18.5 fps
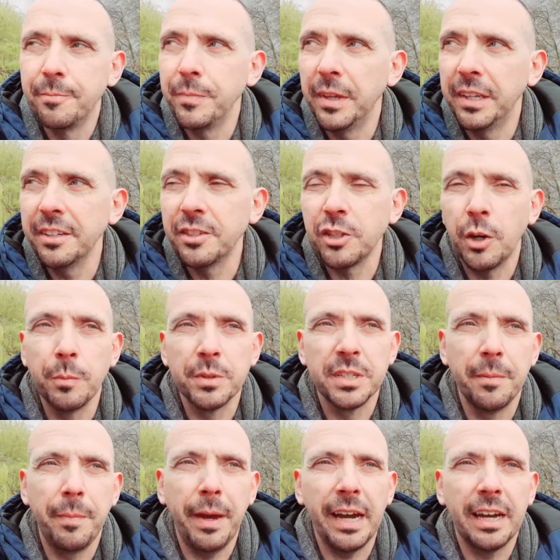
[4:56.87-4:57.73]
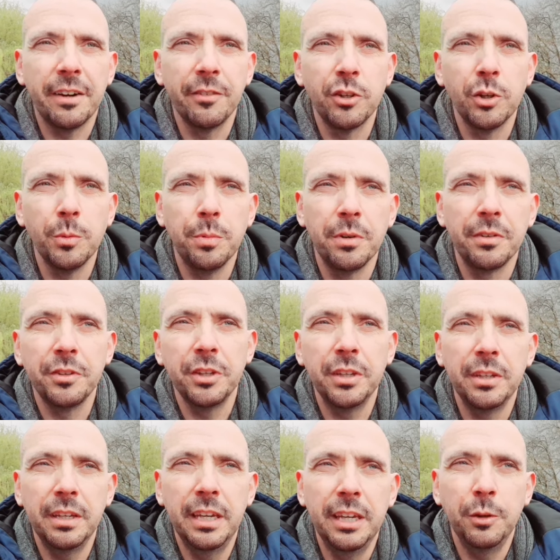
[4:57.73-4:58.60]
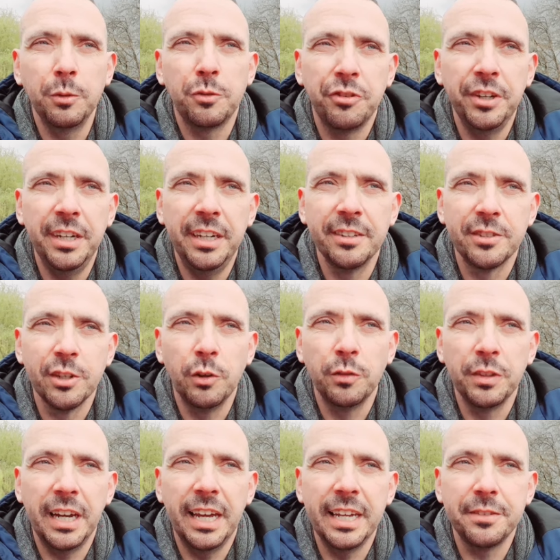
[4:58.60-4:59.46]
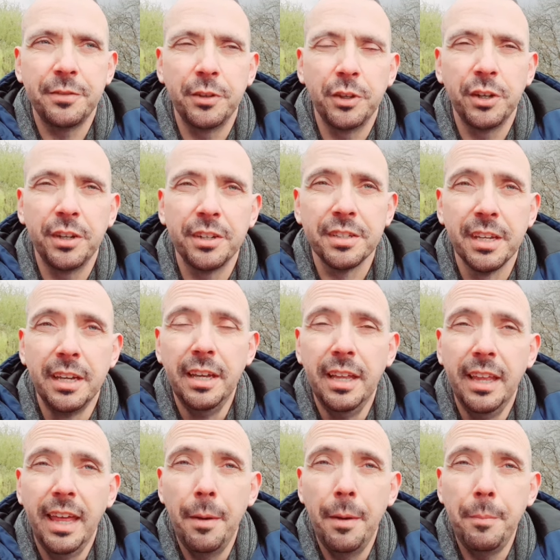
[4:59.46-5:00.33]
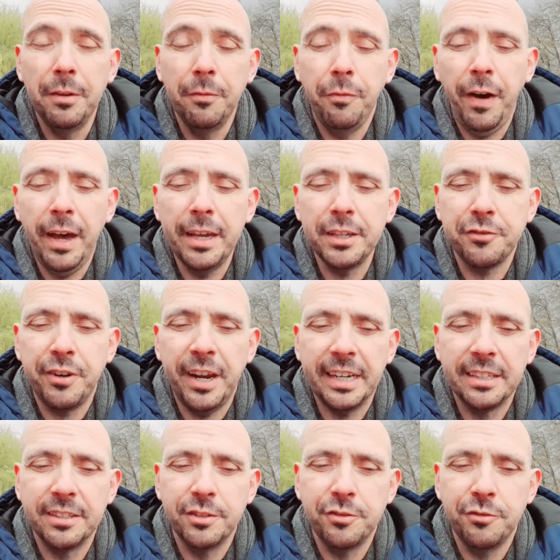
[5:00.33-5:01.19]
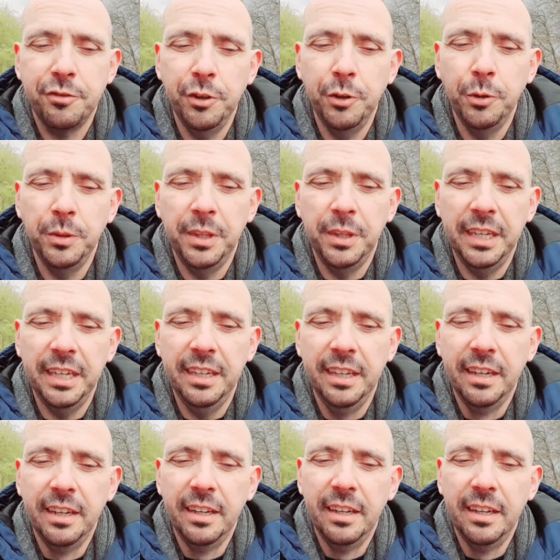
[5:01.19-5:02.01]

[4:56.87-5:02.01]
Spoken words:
And this comes in the back of a number of EU treaties over the last few years and being fast-tracked through the